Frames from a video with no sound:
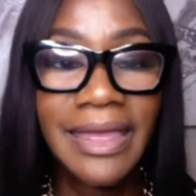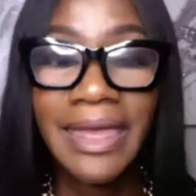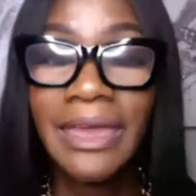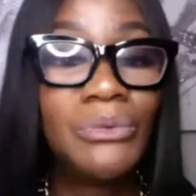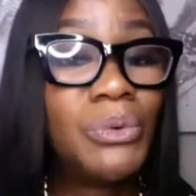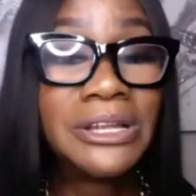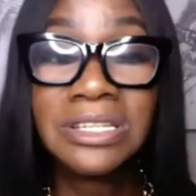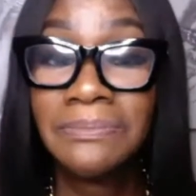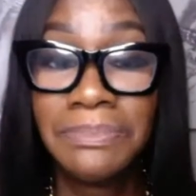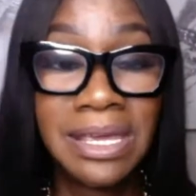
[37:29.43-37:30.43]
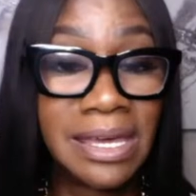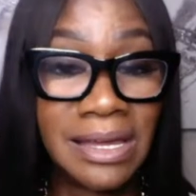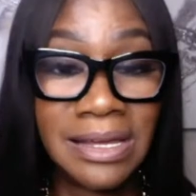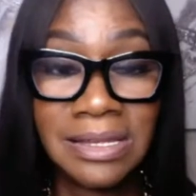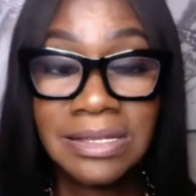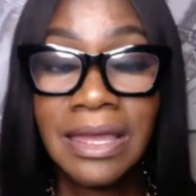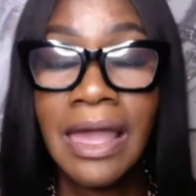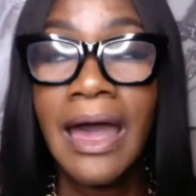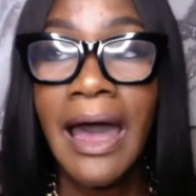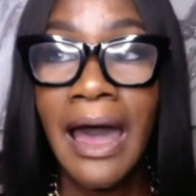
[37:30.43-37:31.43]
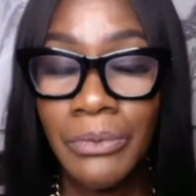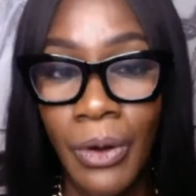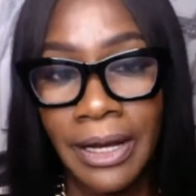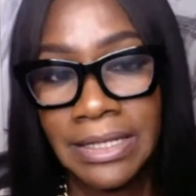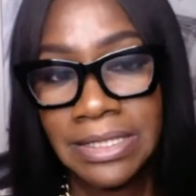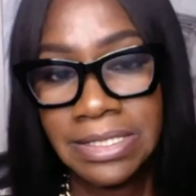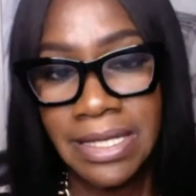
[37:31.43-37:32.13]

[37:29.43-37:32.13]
It wasn't because I wanted